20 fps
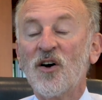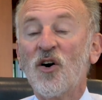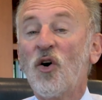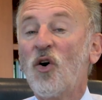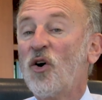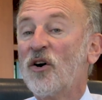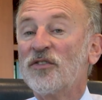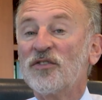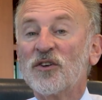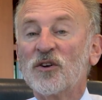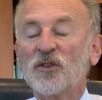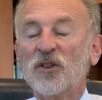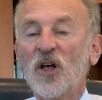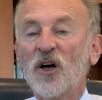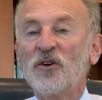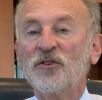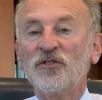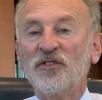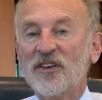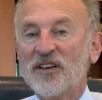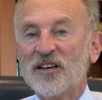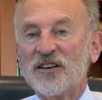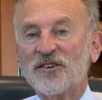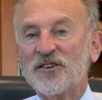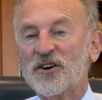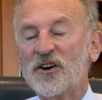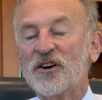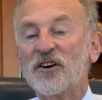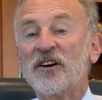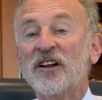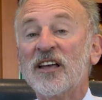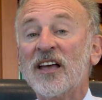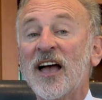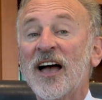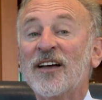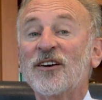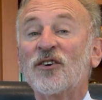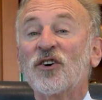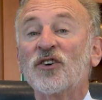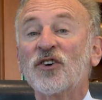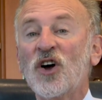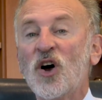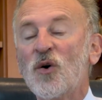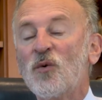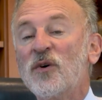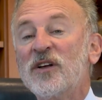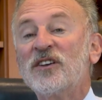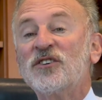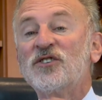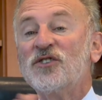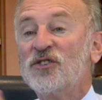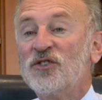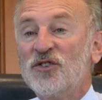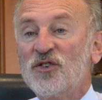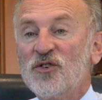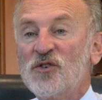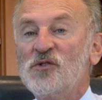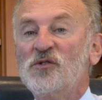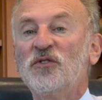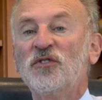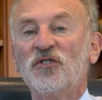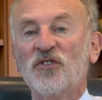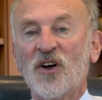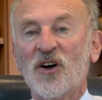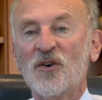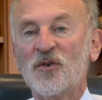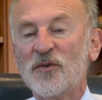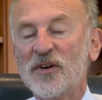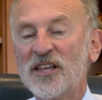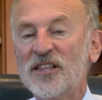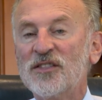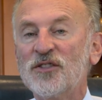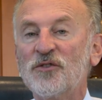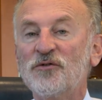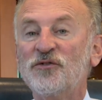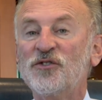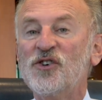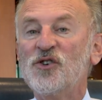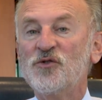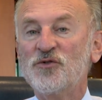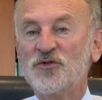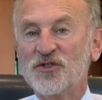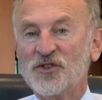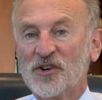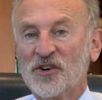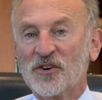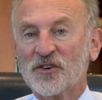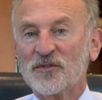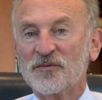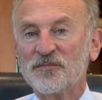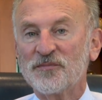on the closing attorney and are going to do so in the future.